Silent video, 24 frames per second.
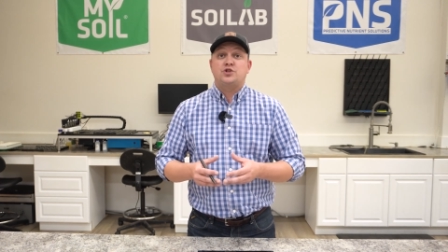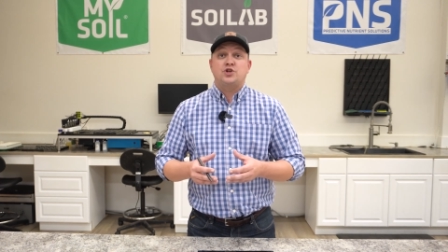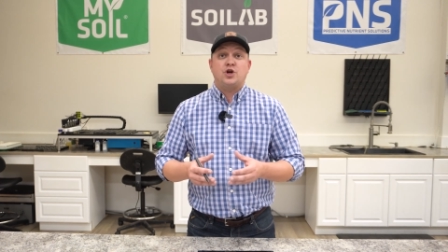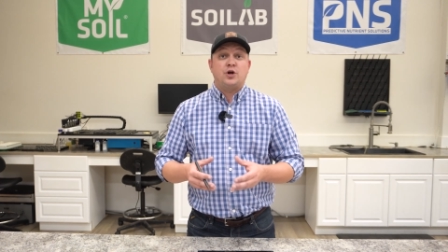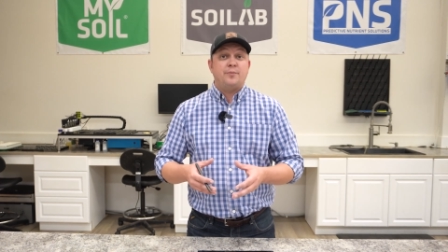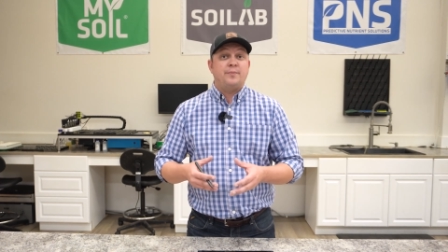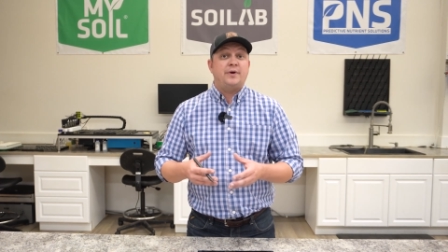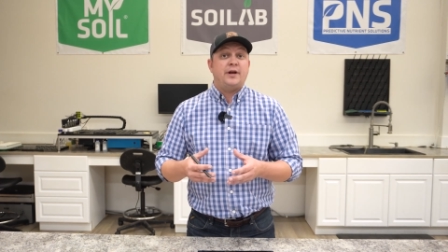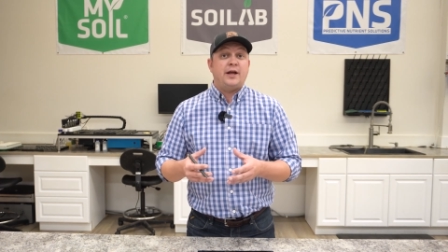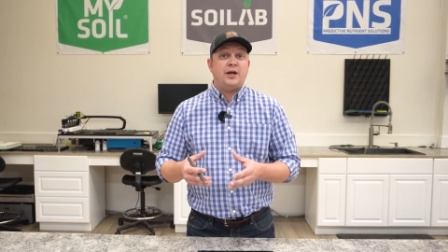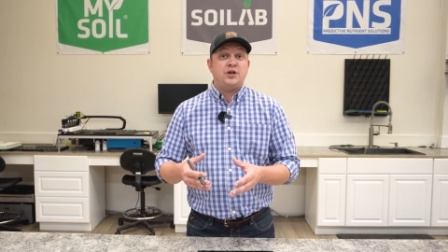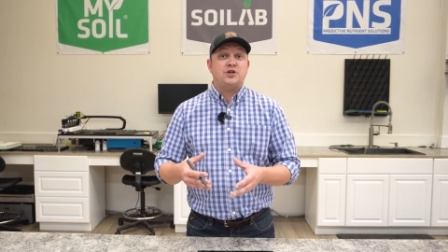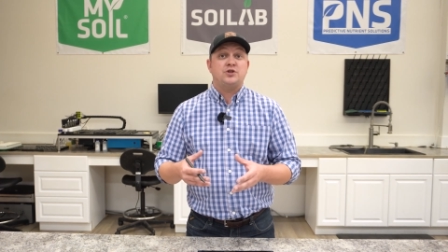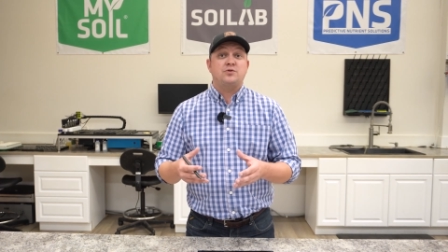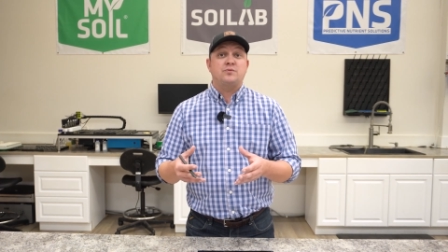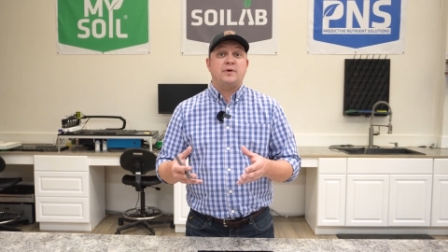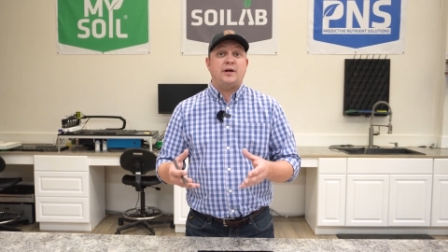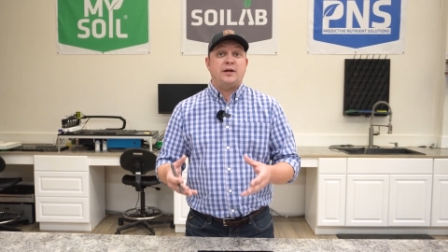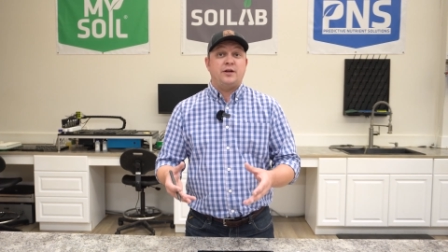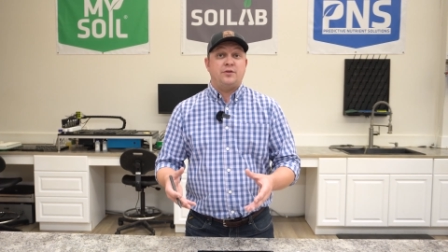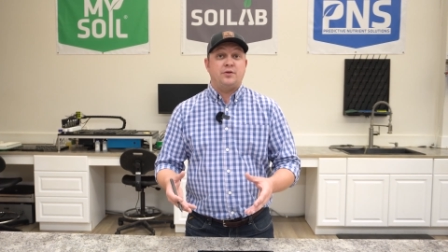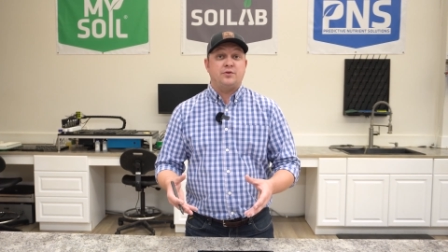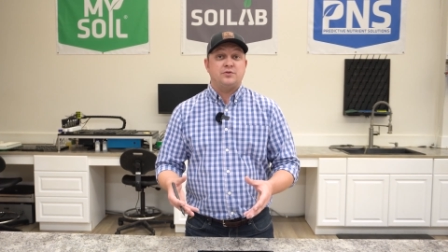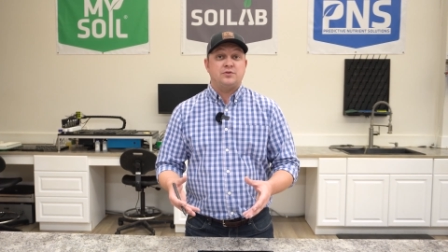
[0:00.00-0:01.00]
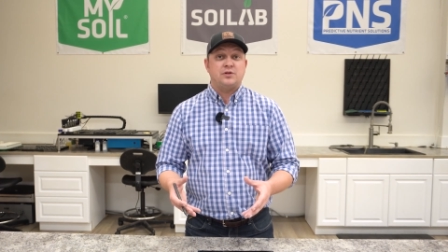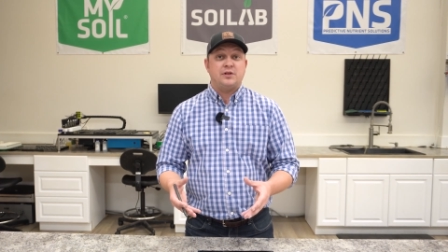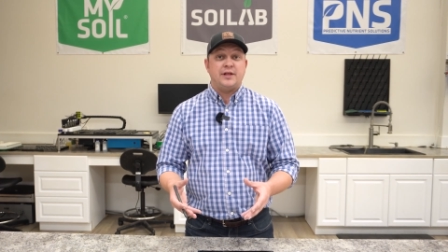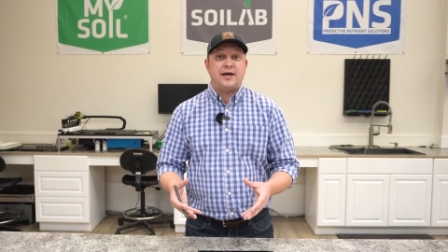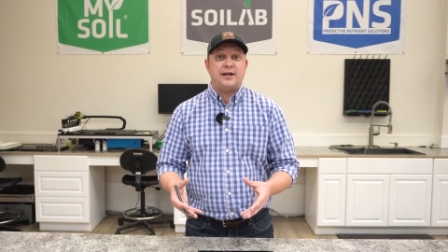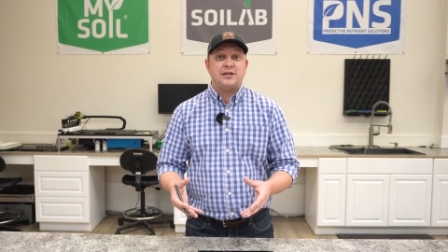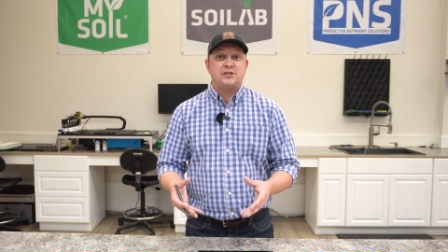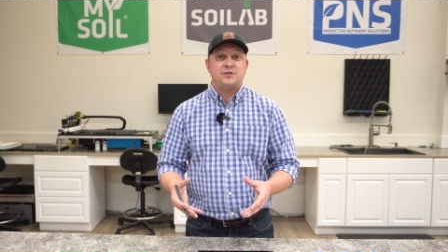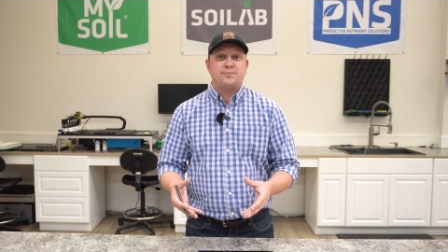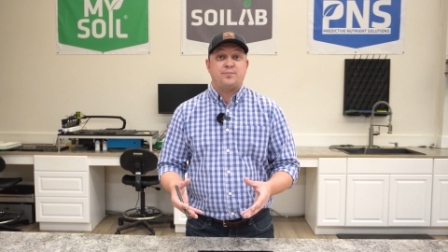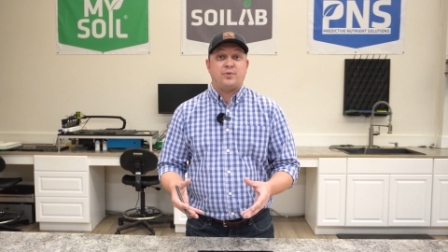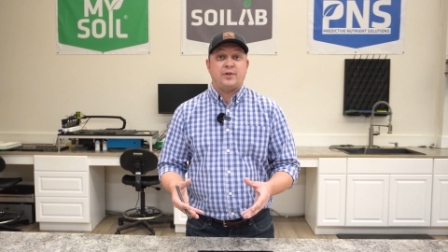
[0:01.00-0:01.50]
germination rate of those
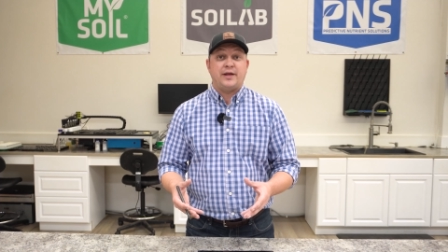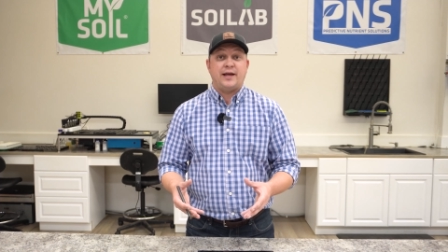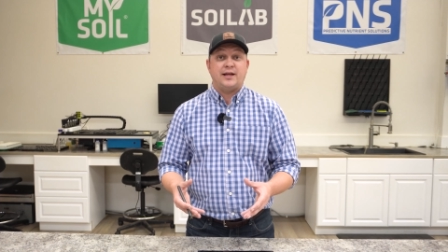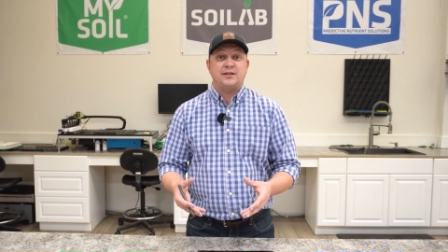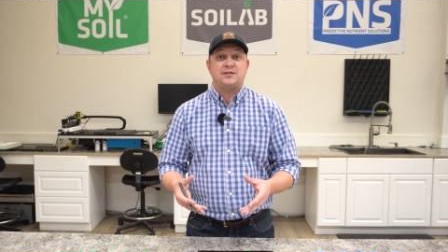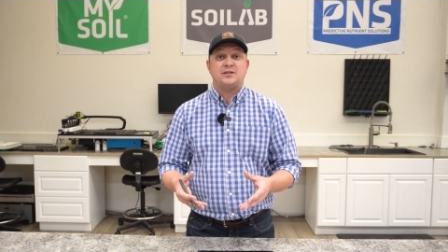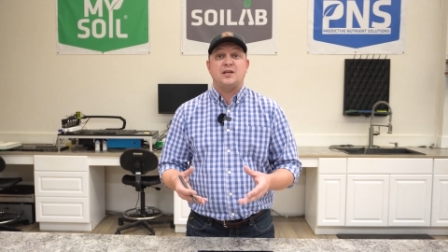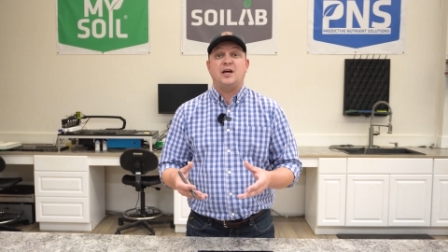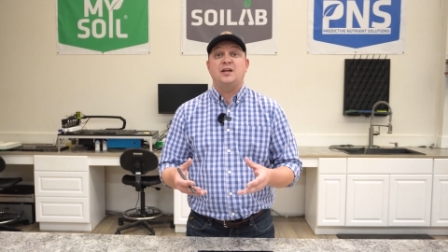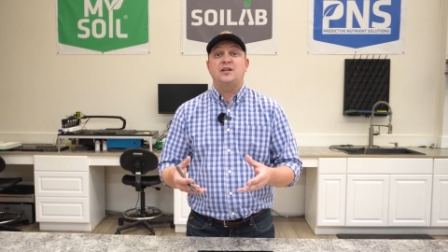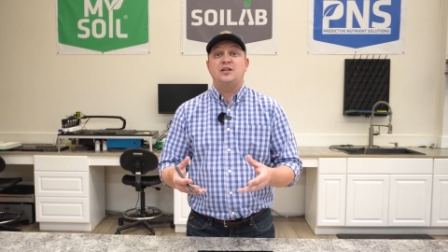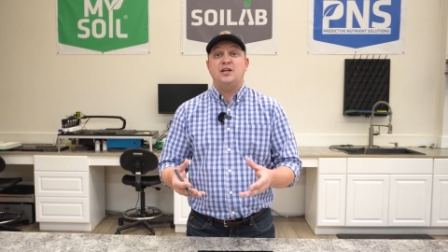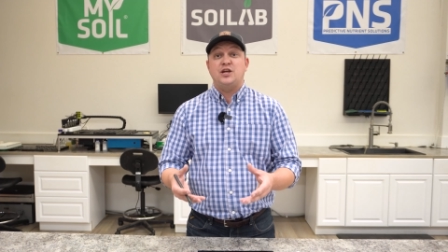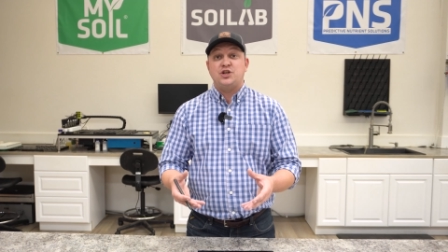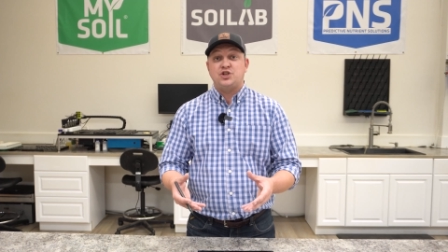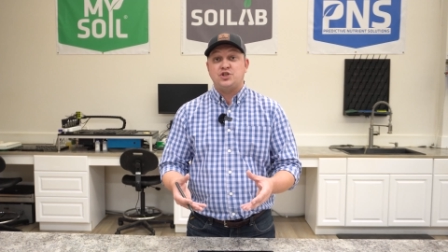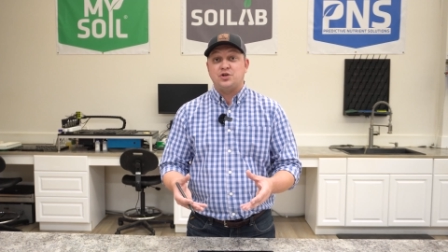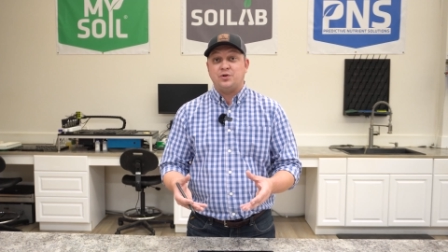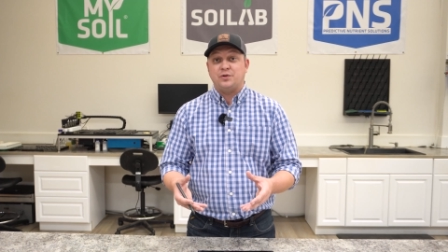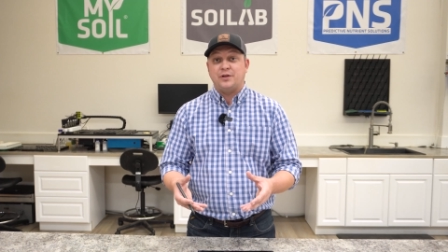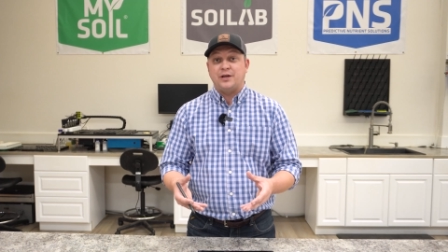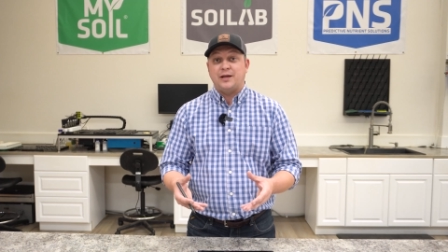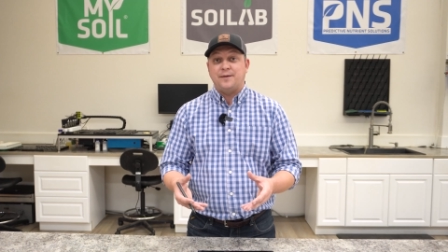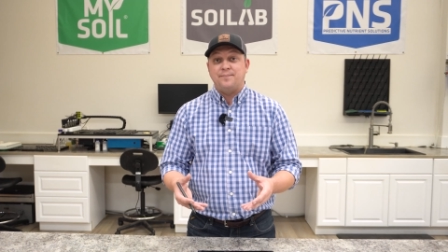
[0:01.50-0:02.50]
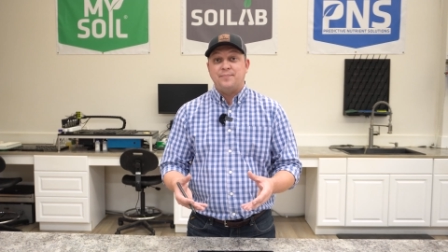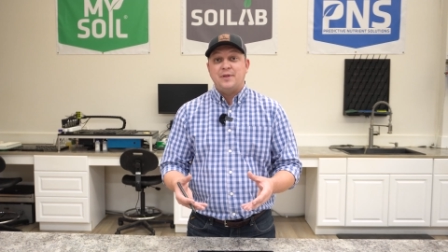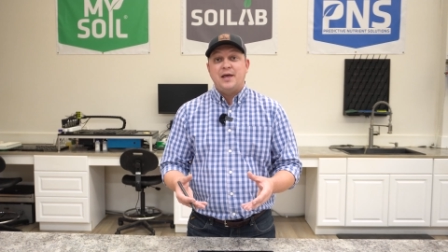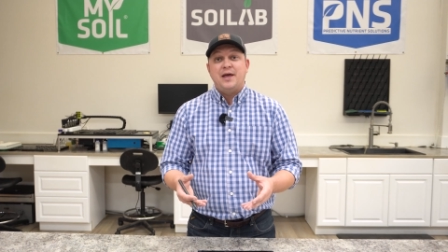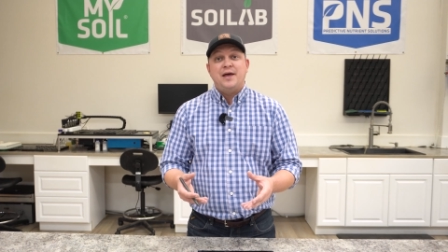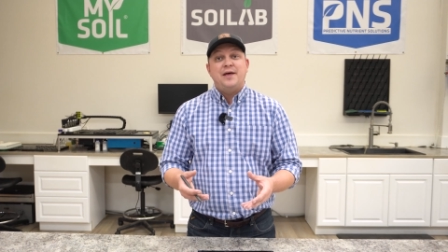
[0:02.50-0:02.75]
lettuce plants initially.